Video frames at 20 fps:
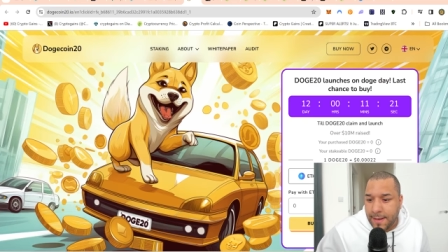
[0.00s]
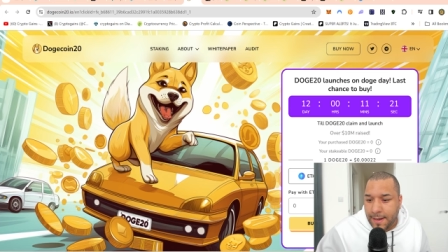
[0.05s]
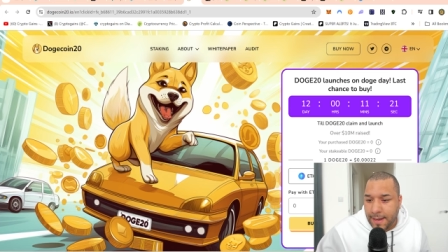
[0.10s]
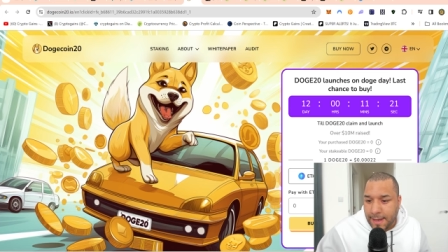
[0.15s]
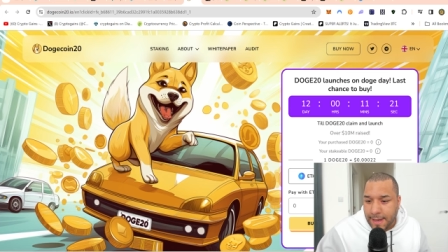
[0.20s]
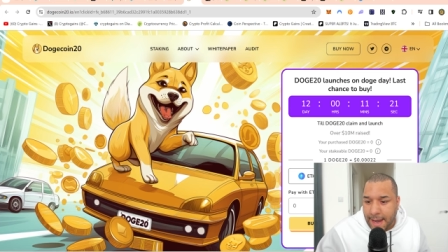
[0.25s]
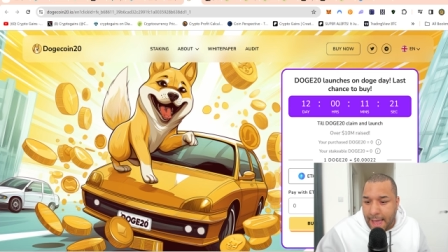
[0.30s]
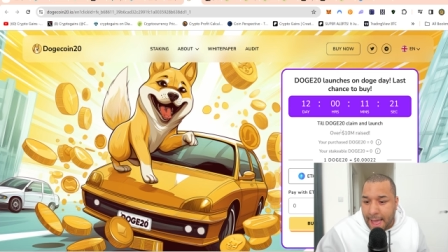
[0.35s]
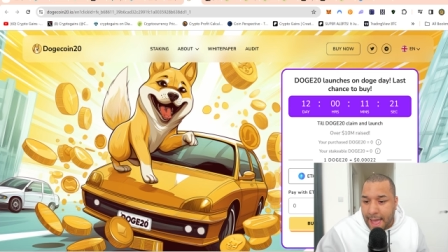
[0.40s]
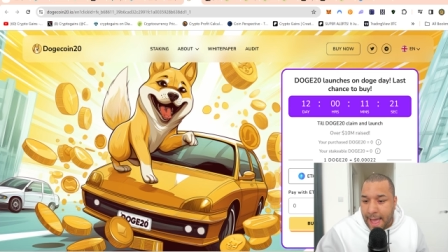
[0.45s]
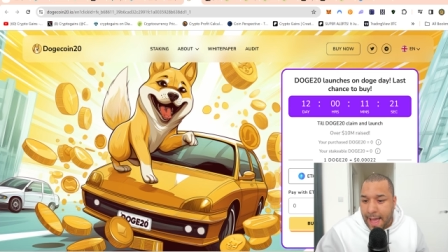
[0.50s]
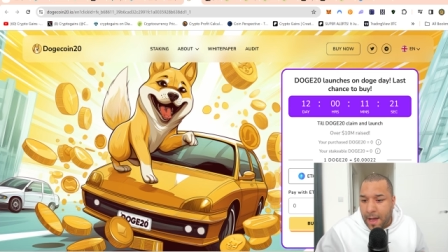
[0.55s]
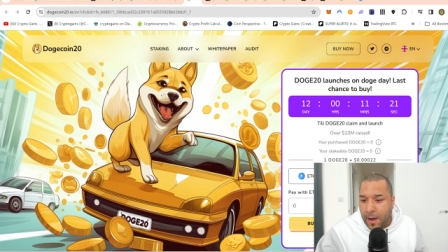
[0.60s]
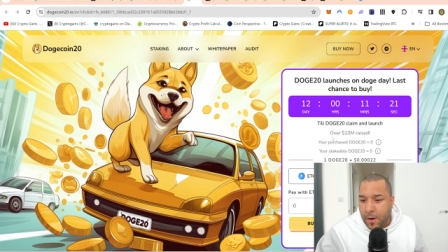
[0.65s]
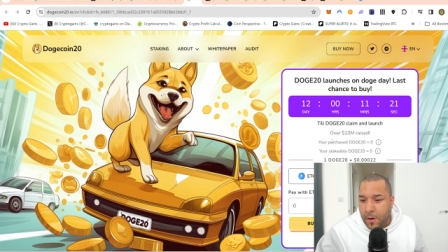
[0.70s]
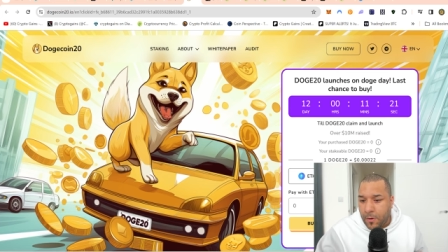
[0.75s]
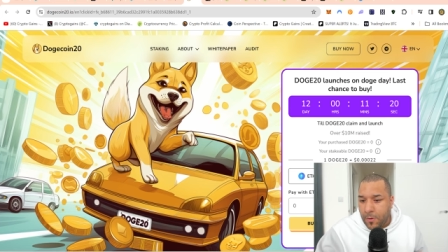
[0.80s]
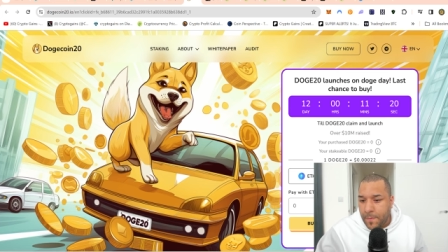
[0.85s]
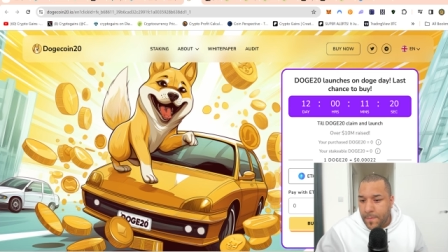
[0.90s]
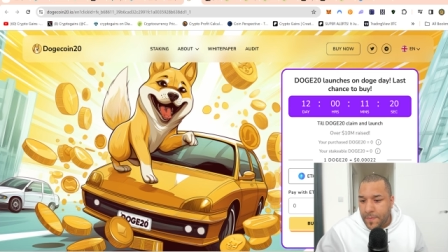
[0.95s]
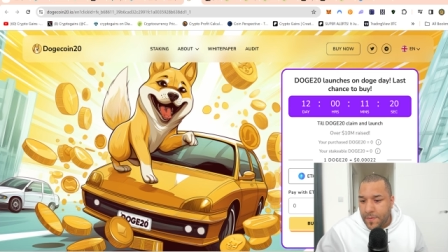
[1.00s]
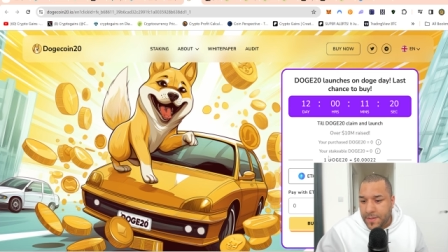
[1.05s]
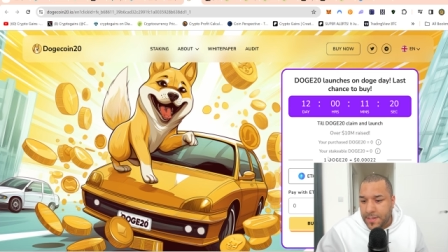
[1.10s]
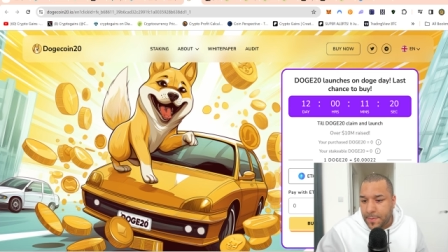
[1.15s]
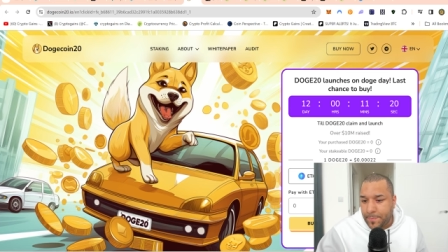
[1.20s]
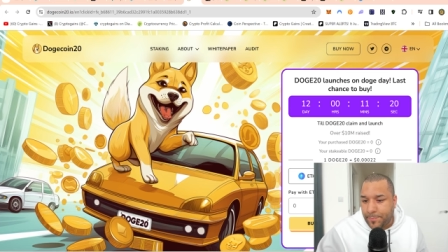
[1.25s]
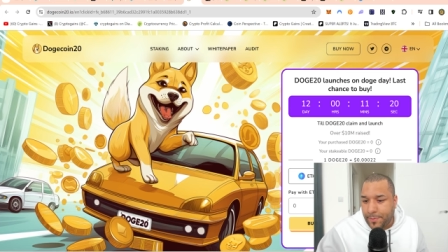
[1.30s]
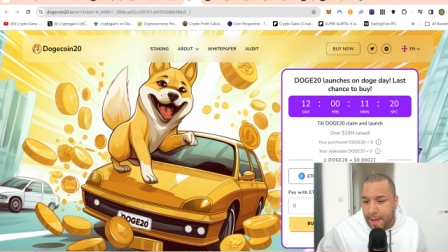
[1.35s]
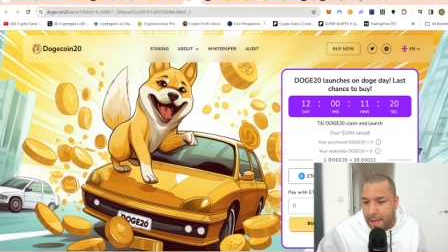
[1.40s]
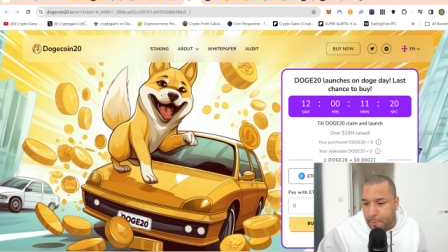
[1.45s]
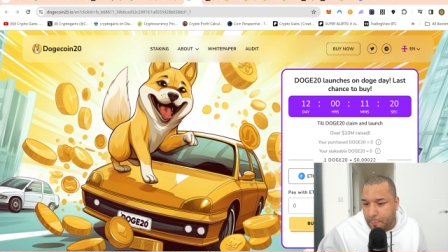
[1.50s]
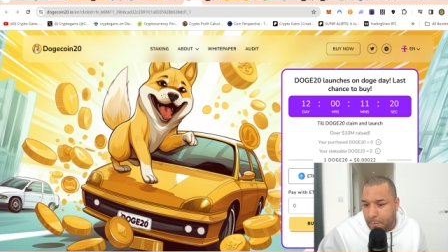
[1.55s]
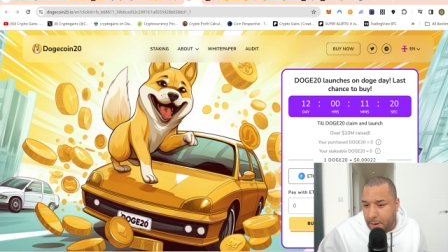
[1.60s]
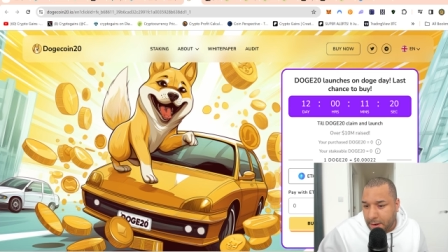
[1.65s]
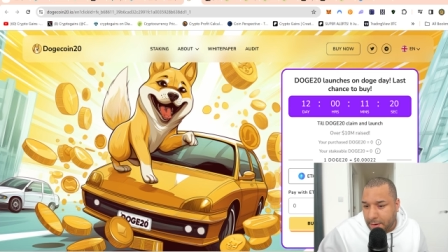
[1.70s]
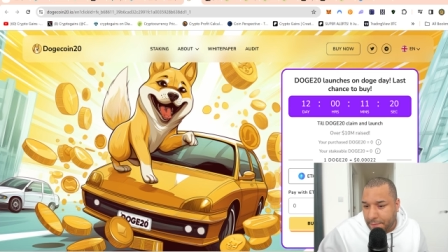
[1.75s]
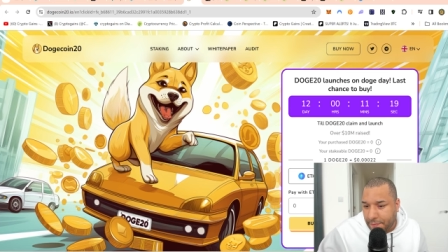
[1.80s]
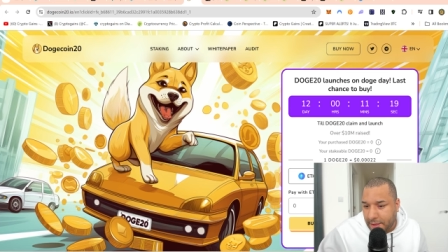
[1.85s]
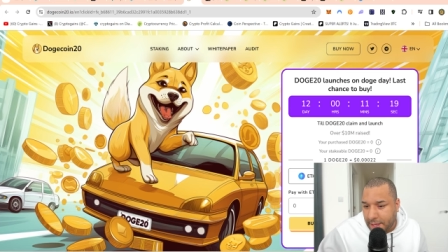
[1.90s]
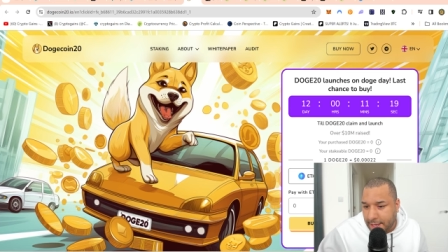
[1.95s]
Now, to buy
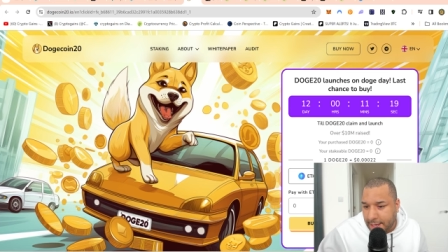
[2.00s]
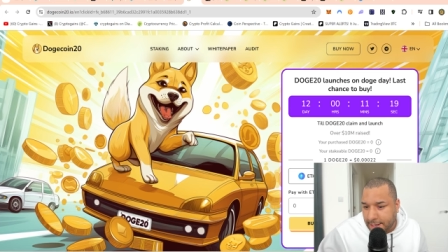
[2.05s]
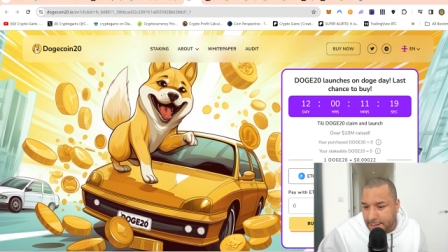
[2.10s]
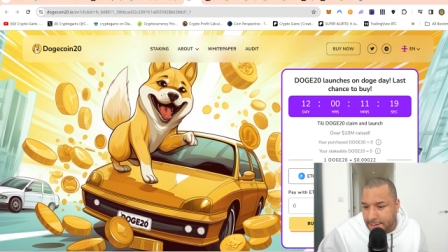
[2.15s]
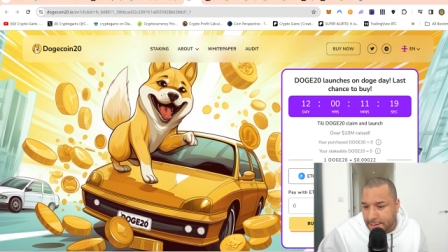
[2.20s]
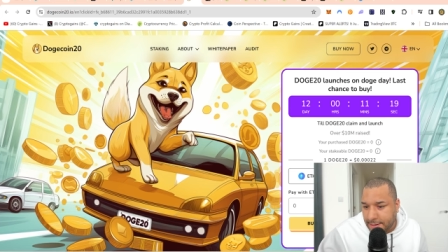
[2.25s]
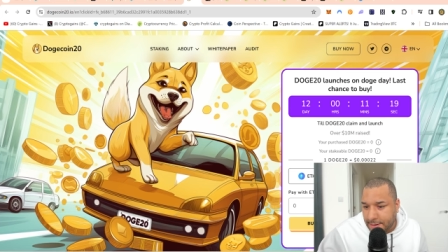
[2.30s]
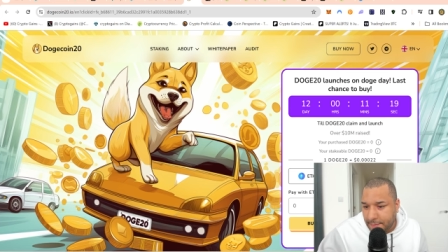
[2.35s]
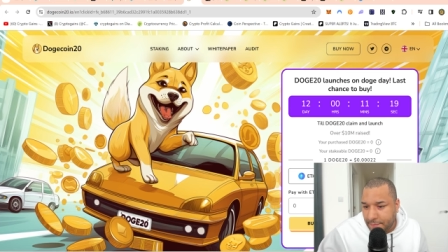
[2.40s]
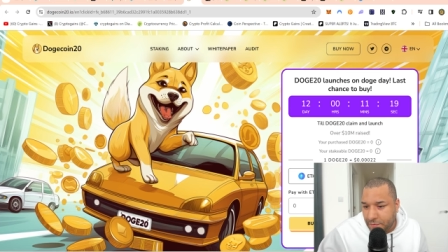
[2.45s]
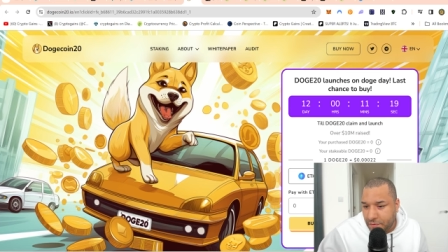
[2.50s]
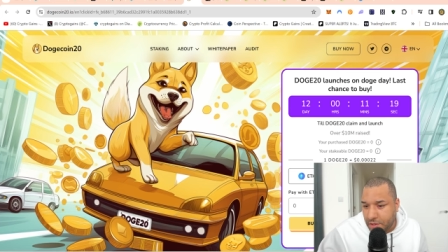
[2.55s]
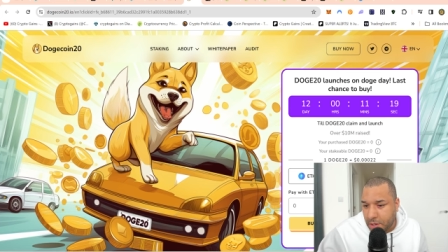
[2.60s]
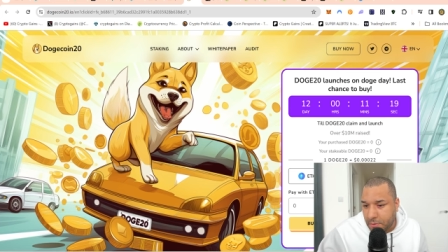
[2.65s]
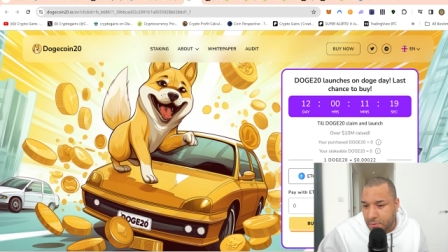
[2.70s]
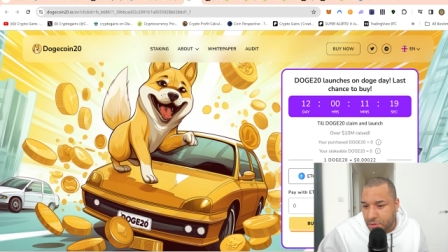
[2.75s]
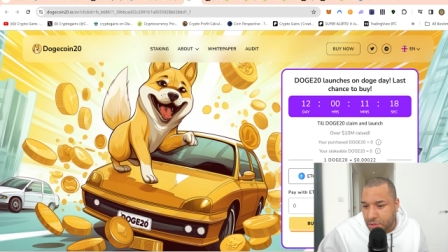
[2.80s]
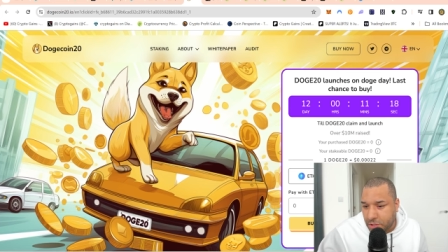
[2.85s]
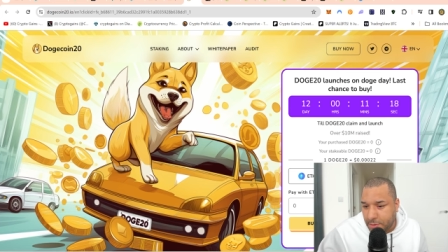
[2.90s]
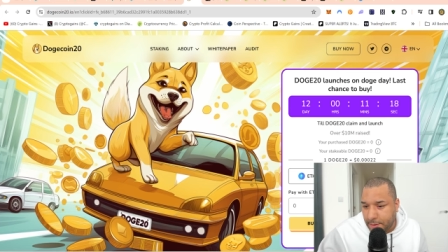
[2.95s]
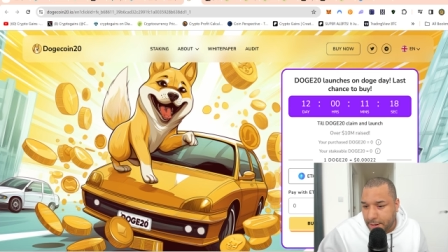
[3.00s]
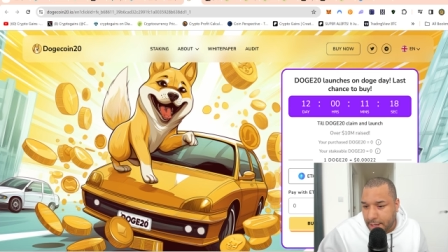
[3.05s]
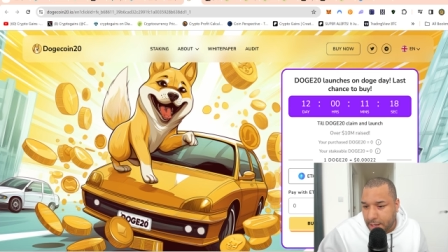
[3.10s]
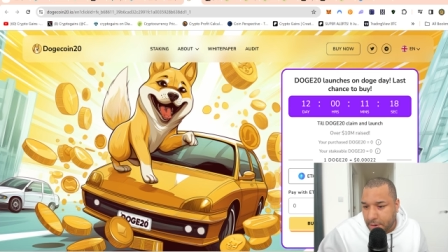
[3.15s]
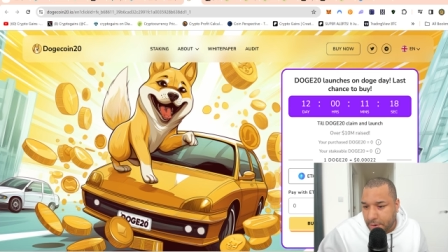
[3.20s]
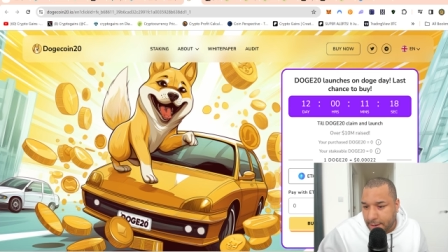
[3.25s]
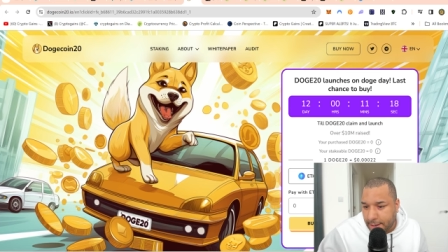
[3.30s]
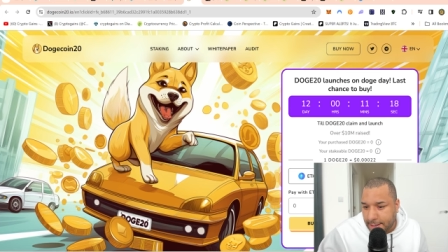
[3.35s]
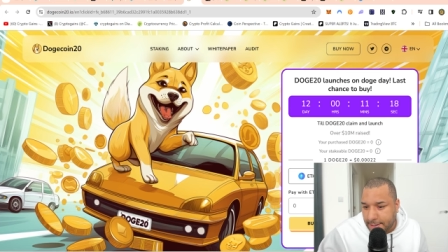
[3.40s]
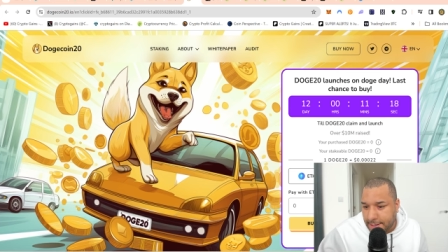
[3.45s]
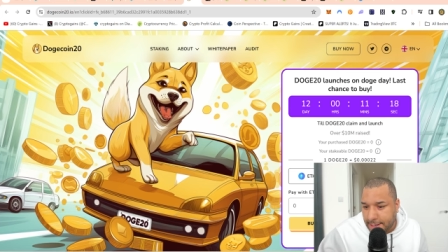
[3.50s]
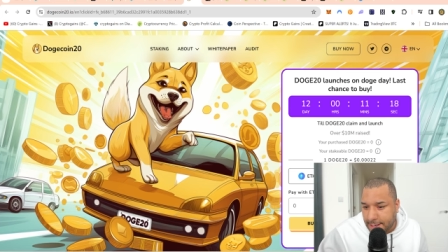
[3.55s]
one of these Doge twenty coins,